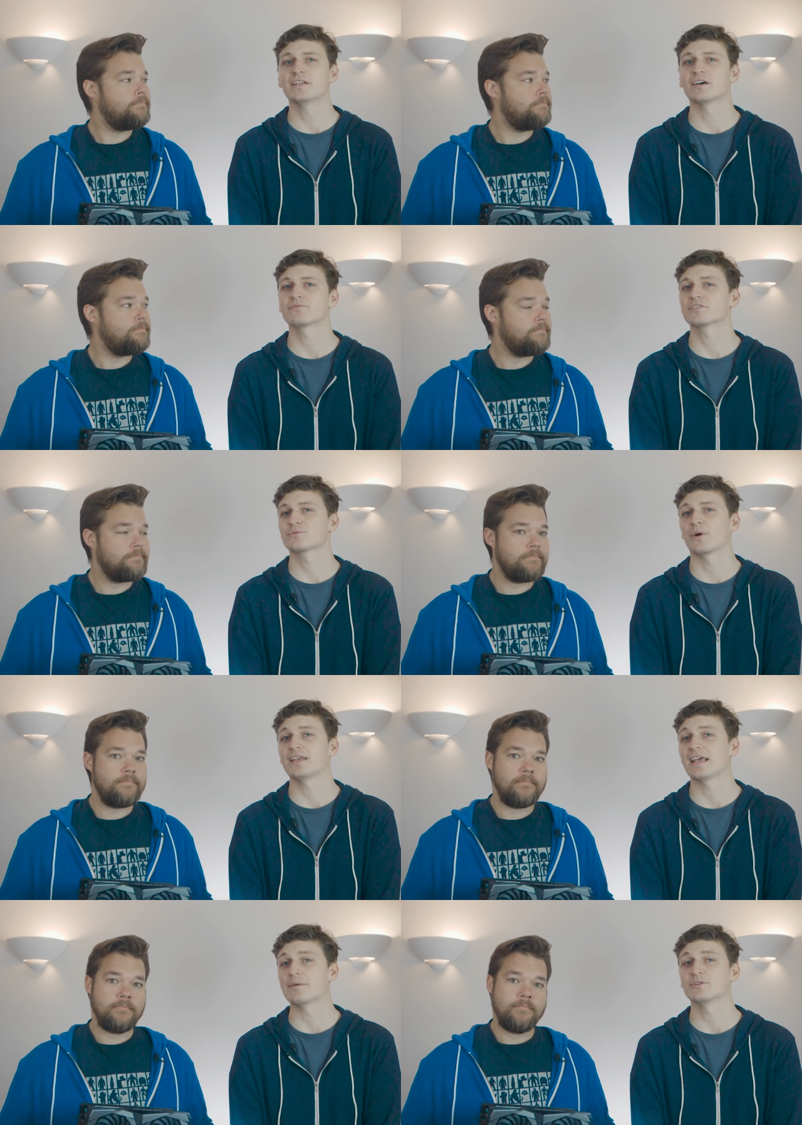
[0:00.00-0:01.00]
Speaker 1: enough to
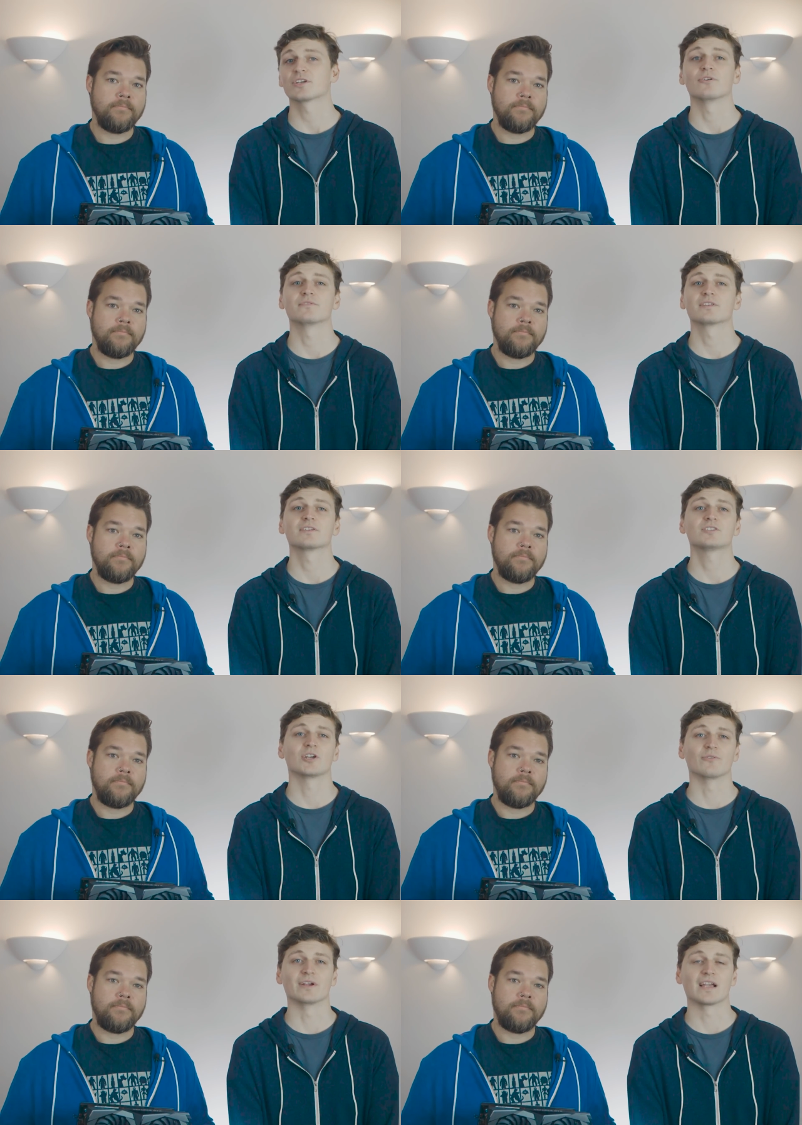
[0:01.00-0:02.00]
sway gamers over to the
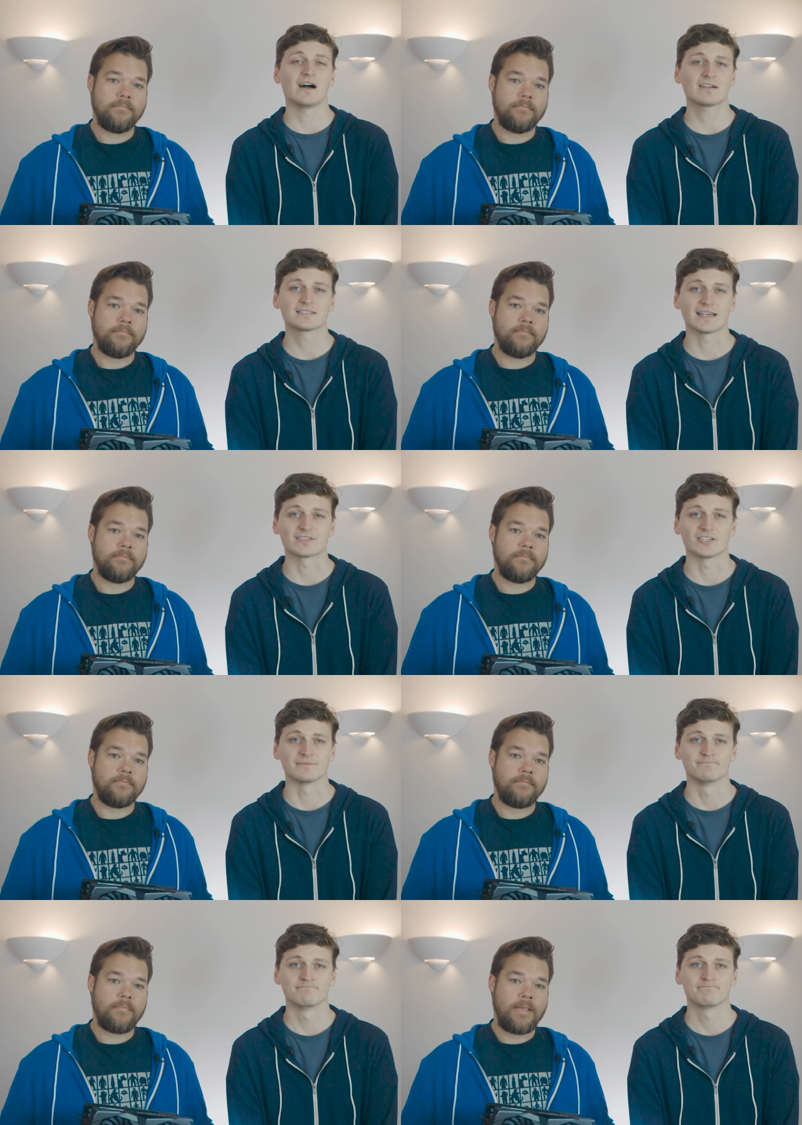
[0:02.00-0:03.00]
Turing
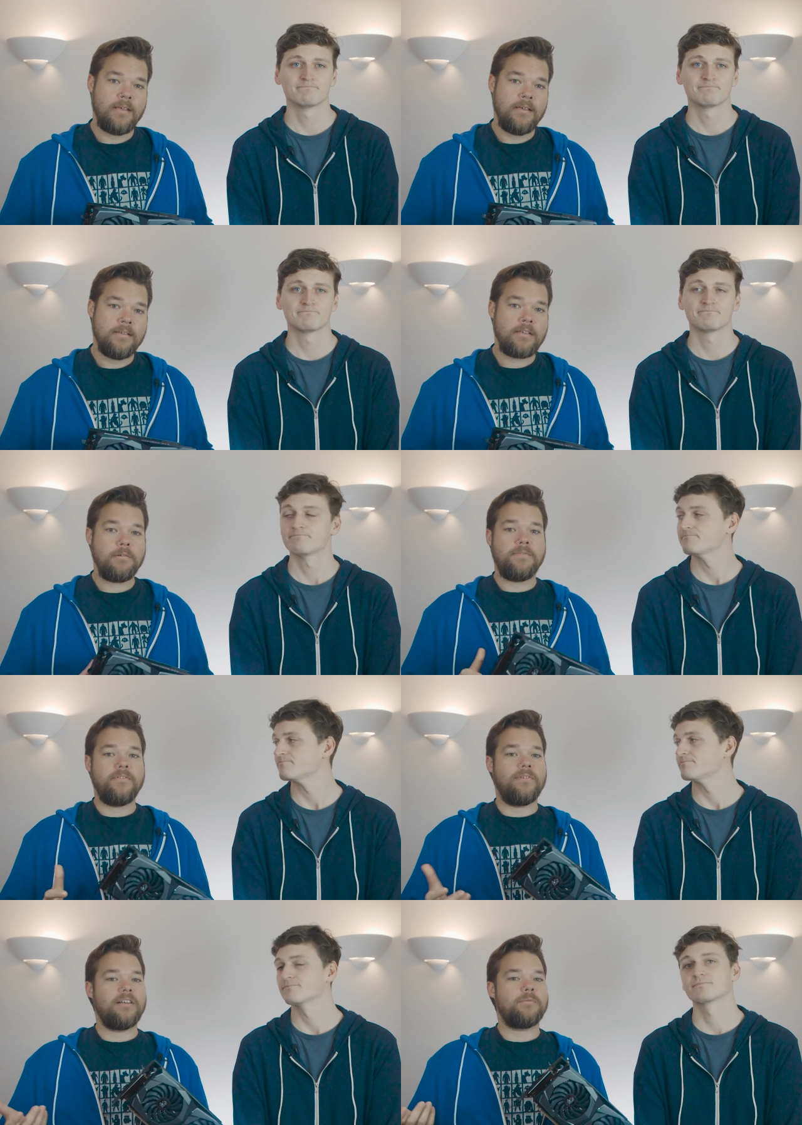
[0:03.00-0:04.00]
architecture.
Speaker 2: So if
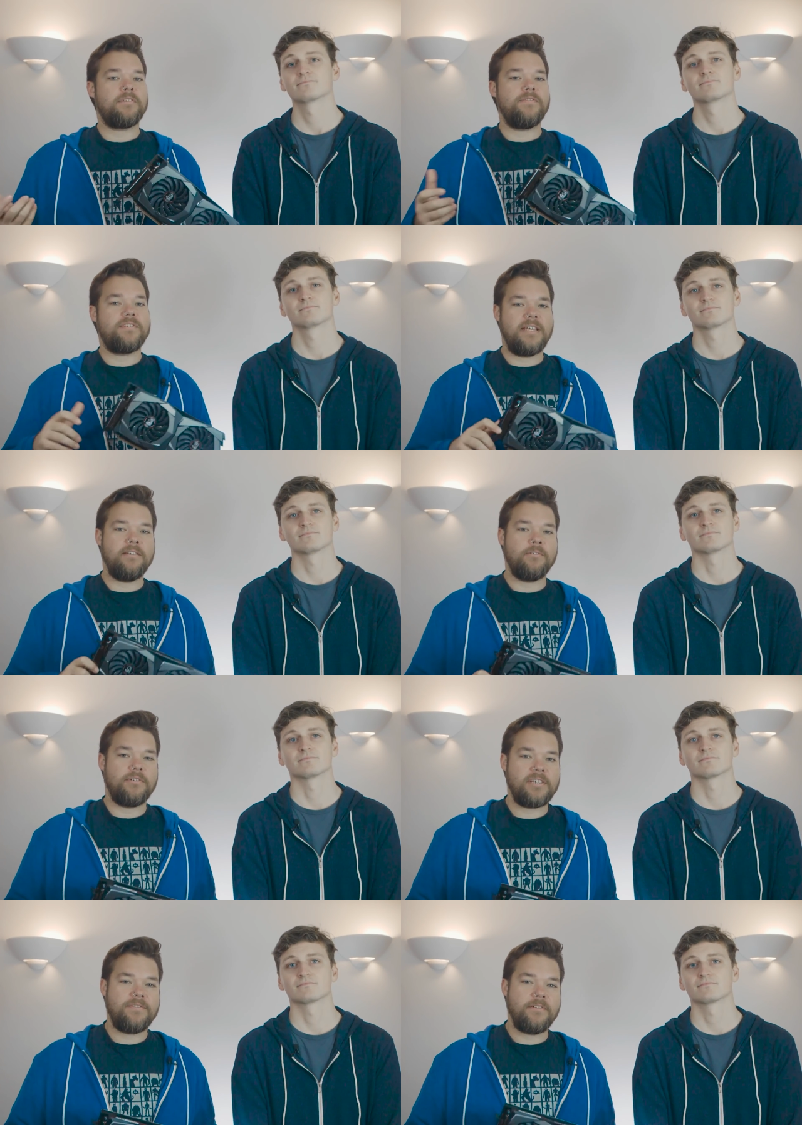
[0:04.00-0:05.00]
you've liked what you've seen
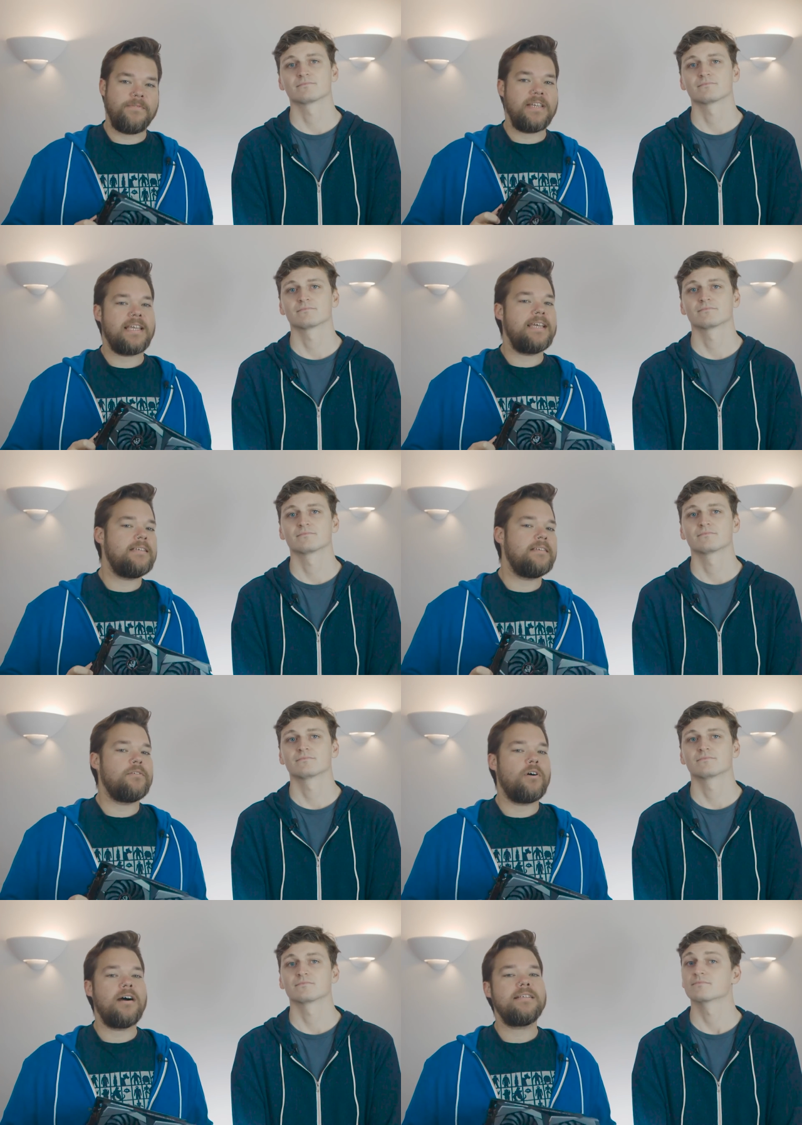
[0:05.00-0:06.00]
or just feel vindicated
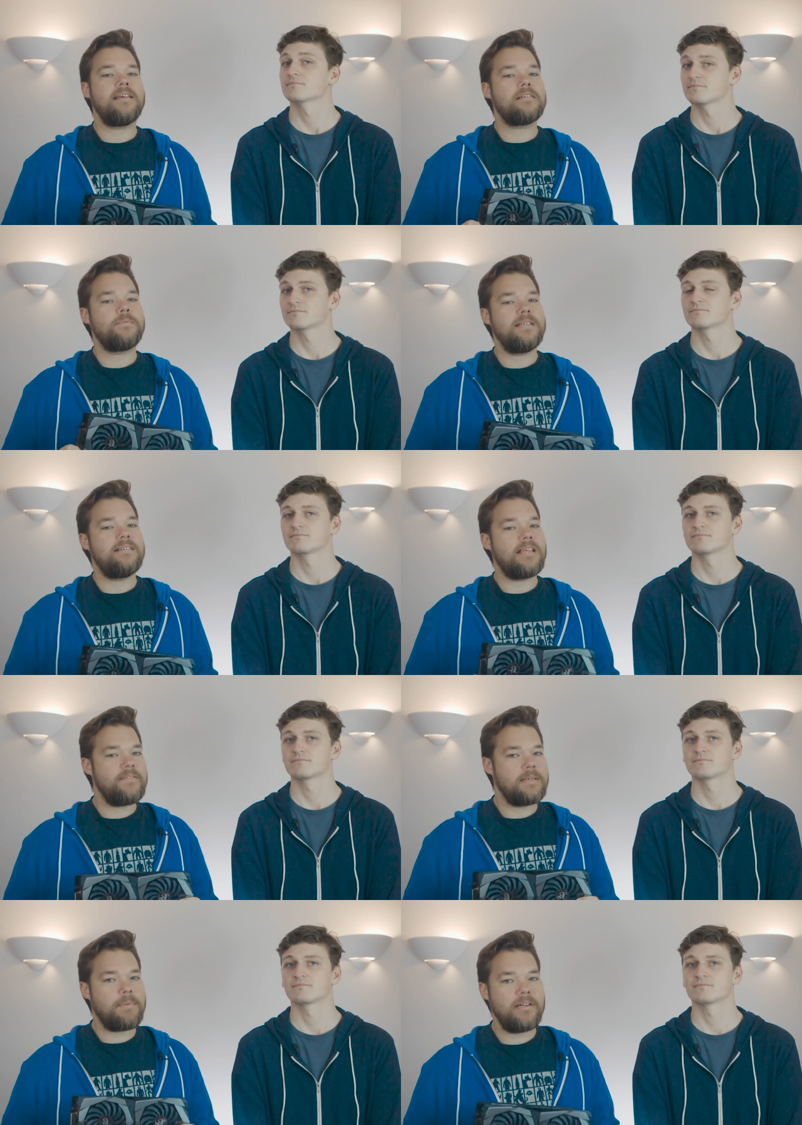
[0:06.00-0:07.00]
in your RTX
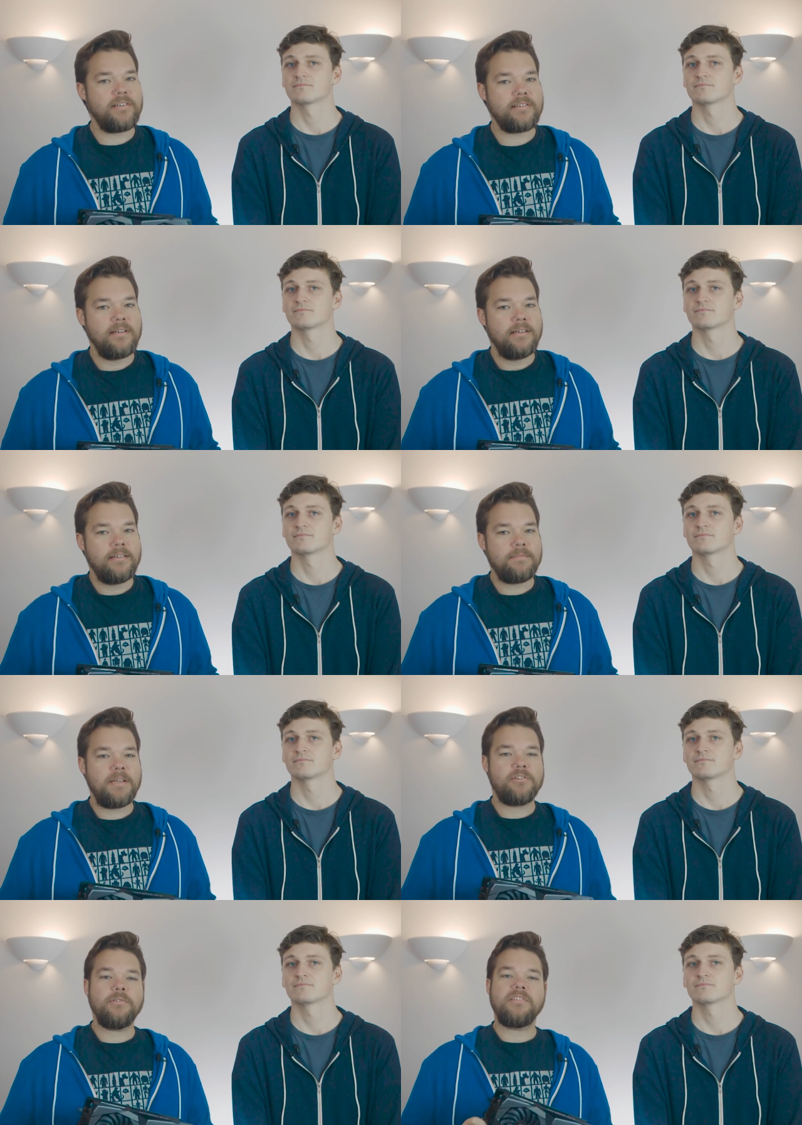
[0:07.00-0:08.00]
2070 purchase, just
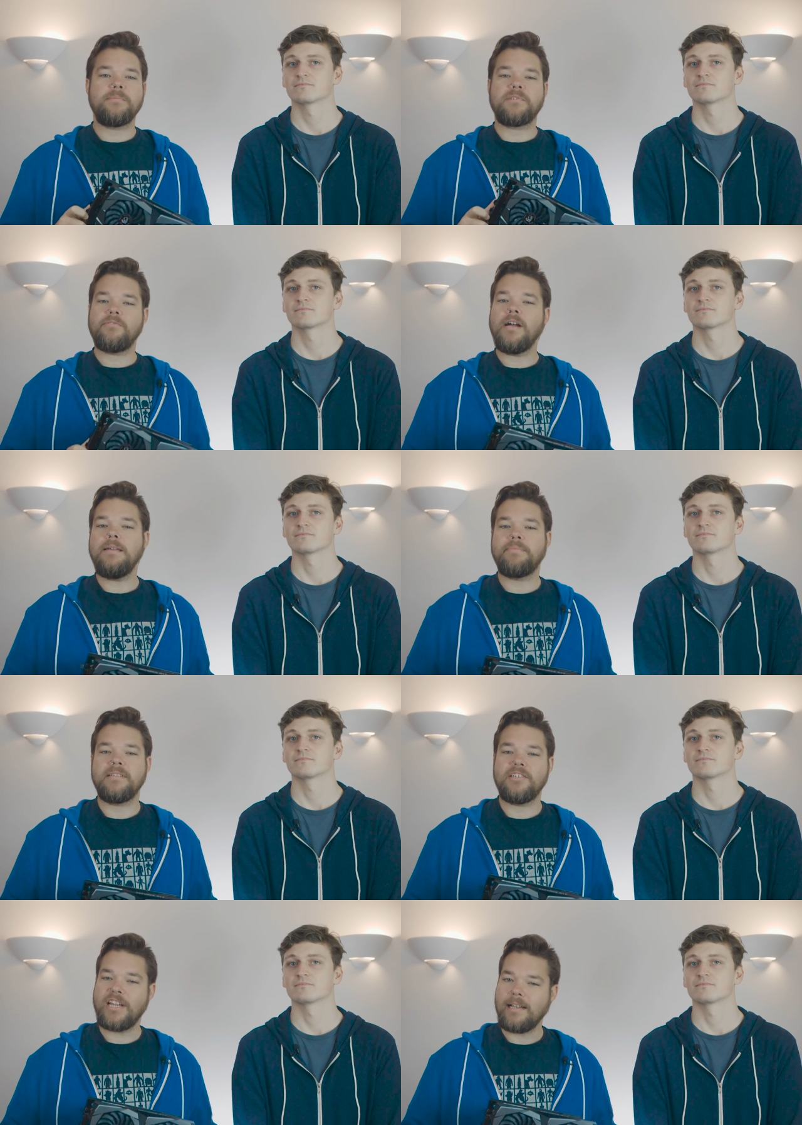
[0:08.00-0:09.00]
make sure to subscribe
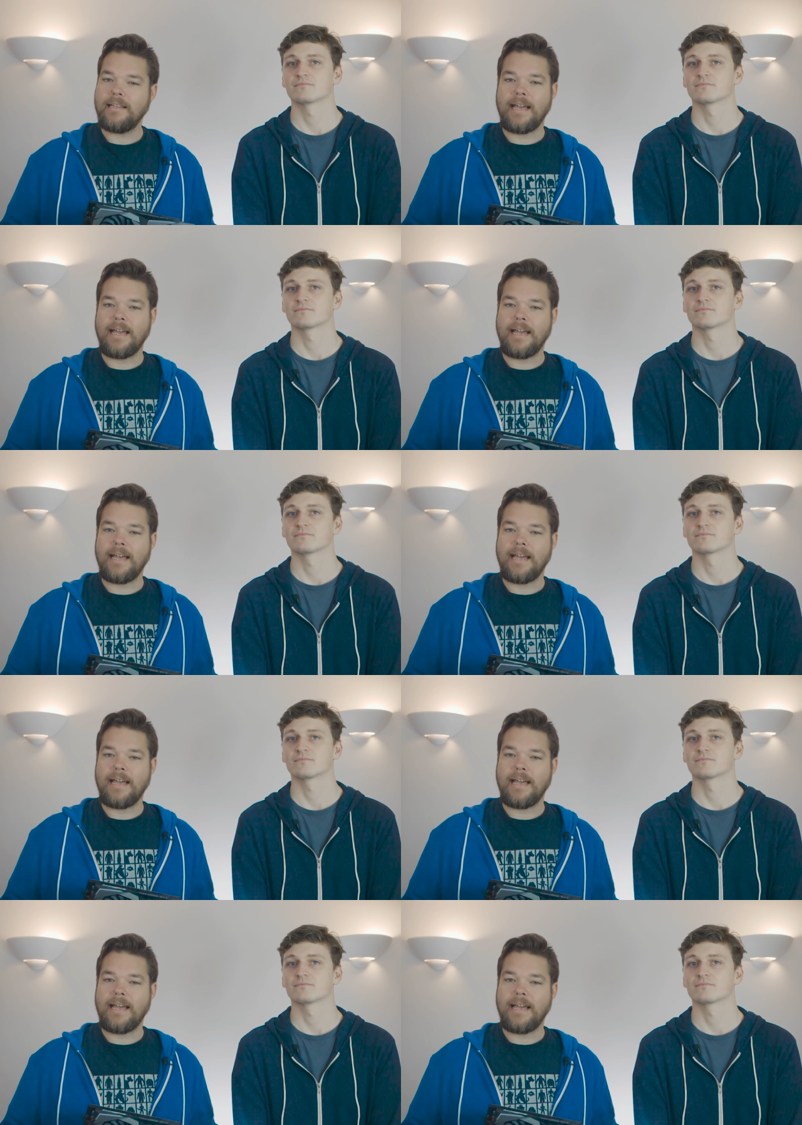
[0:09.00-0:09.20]
to the channel